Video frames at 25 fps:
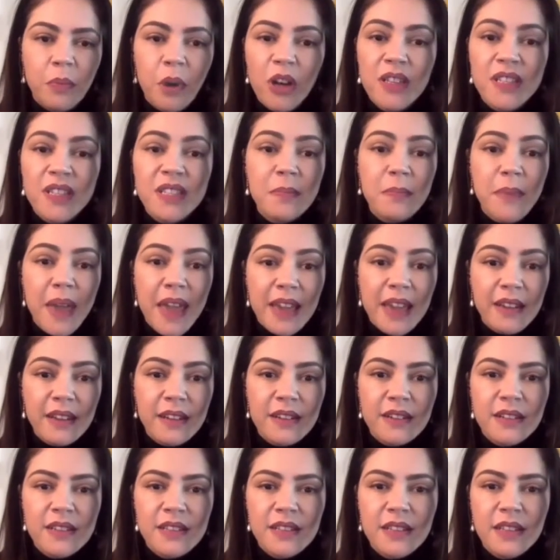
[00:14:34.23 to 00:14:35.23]

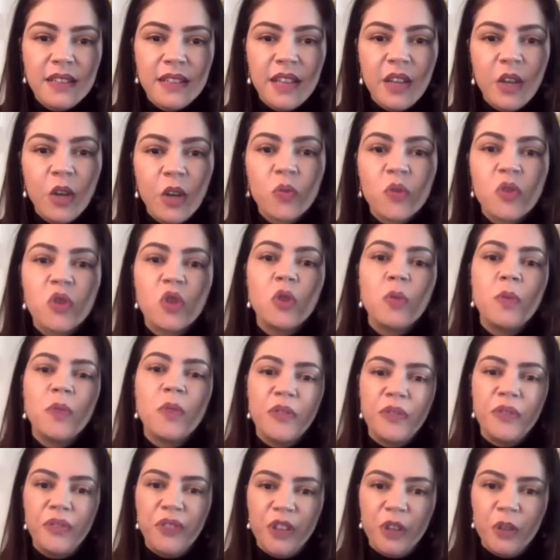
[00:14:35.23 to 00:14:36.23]
Policymakers in the
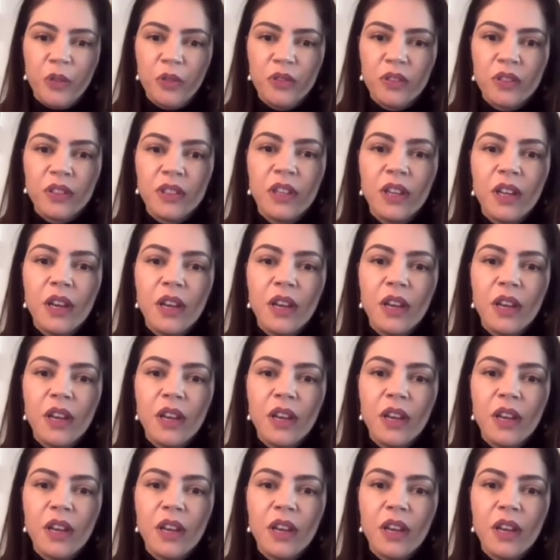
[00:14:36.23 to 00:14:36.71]
consumer field